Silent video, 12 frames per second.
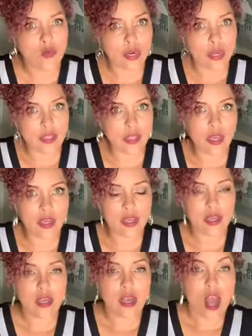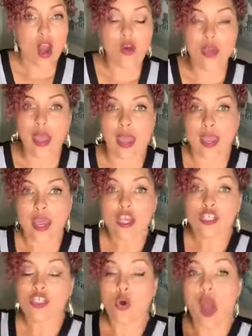Really? Okay,
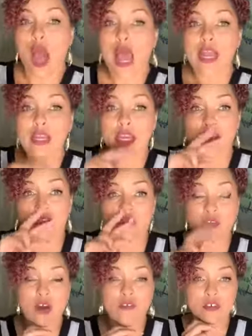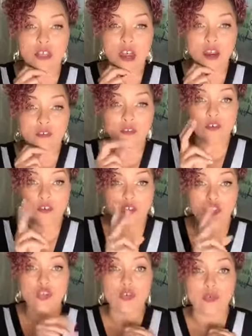so I need a photographer
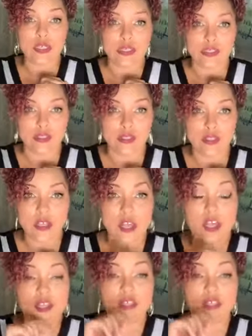for two reasons.